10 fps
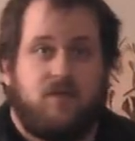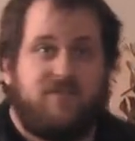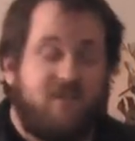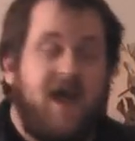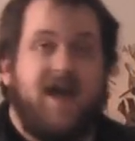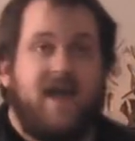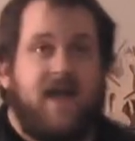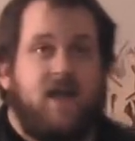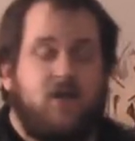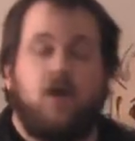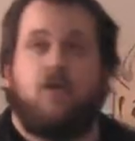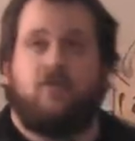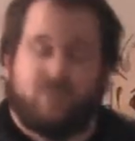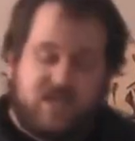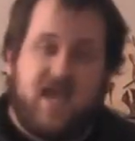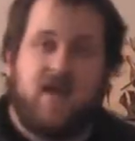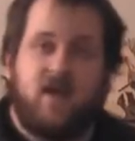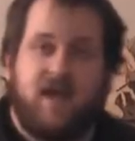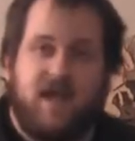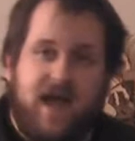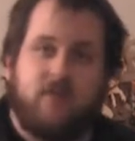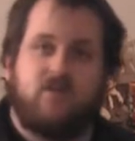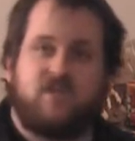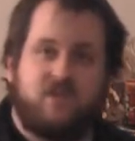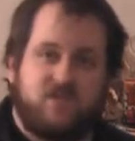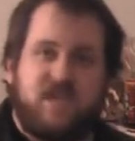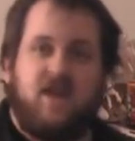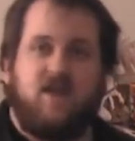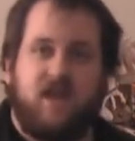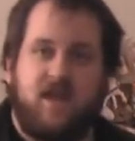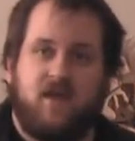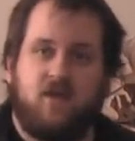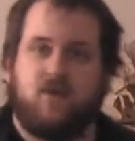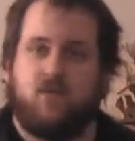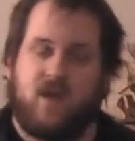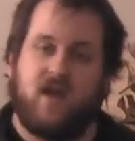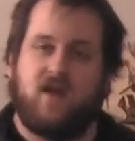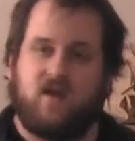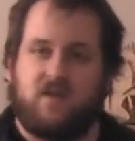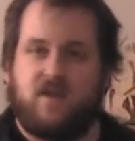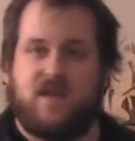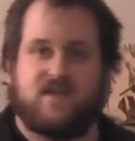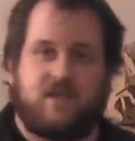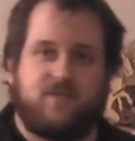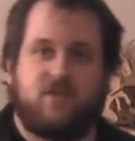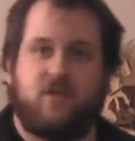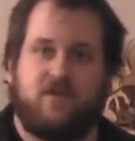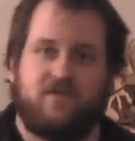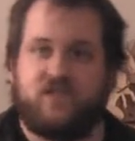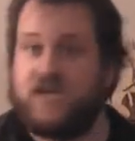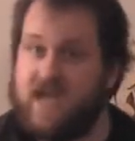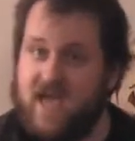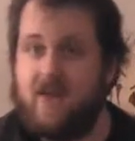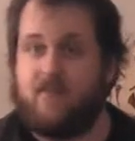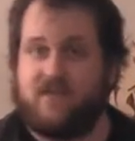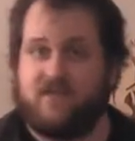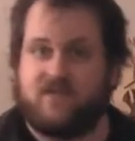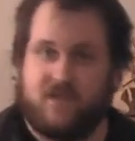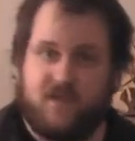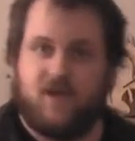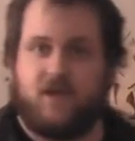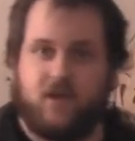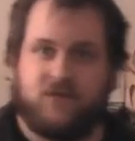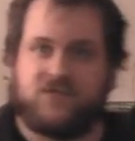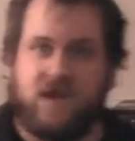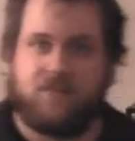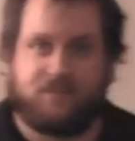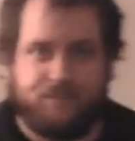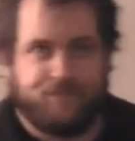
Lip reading: Saturday. I will see you Saturday when the next episode of Chit Happens goes up.